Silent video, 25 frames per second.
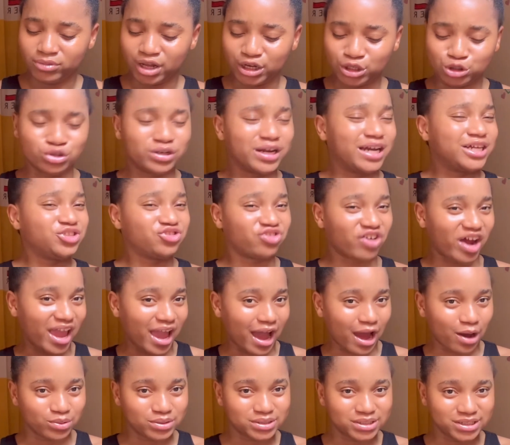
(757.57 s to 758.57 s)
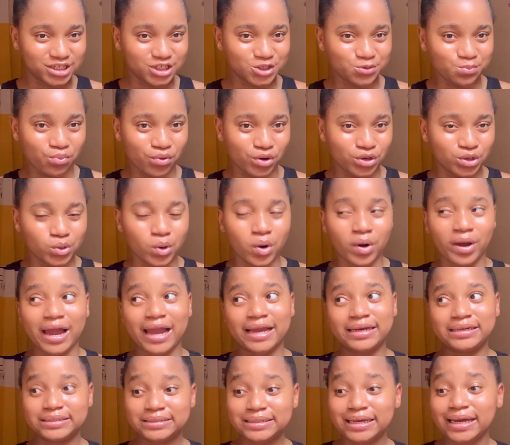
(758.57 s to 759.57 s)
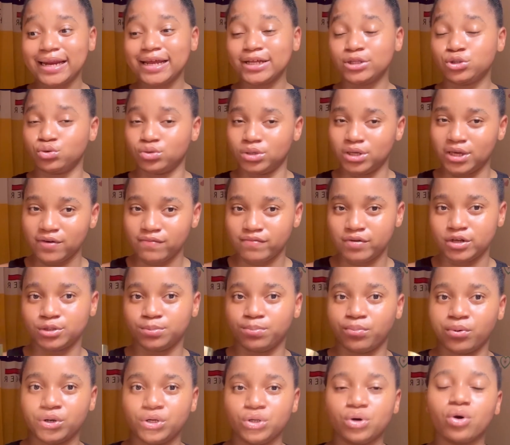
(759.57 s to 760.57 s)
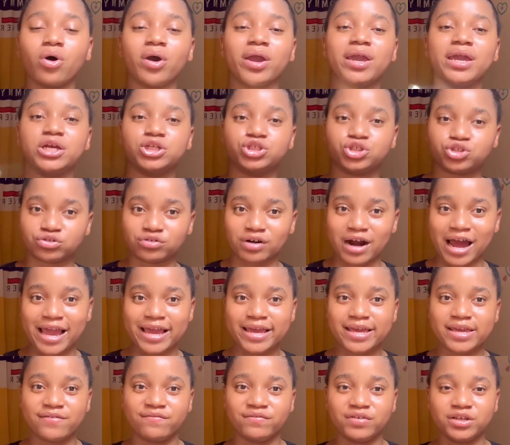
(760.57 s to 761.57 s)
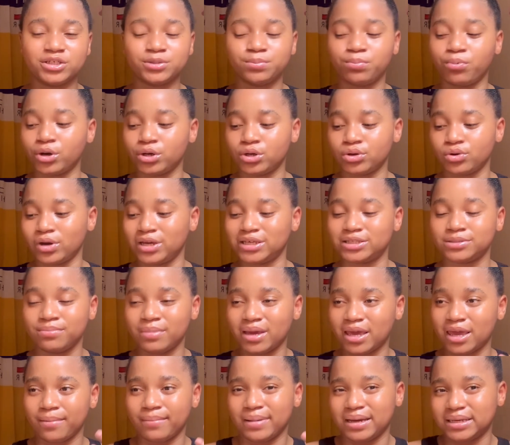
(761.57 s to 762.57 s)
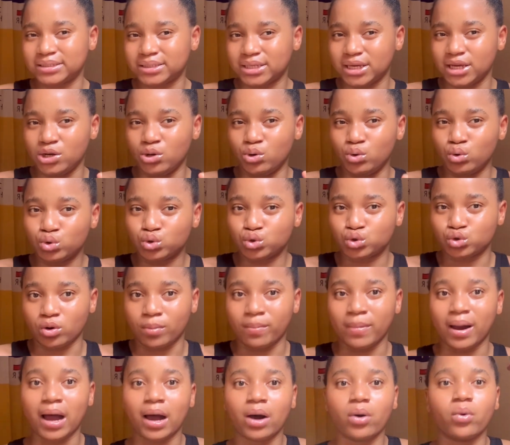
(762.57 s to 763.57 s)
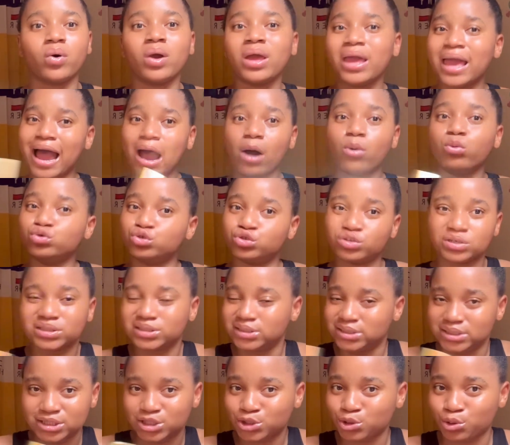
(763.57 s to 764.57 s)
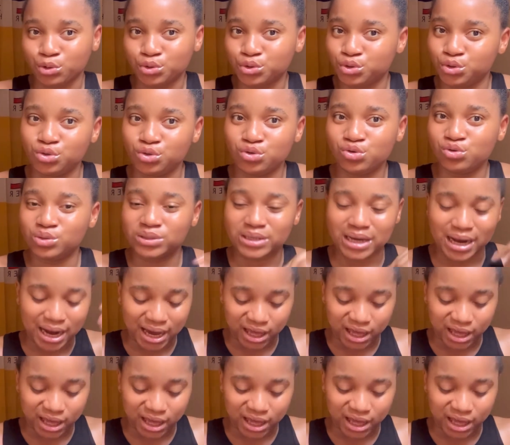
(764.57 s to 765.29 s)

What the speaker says: should I try out this body oil? I decided to give this body oil a try. If this body oil is making my skin look somehow, I will just discontinue it and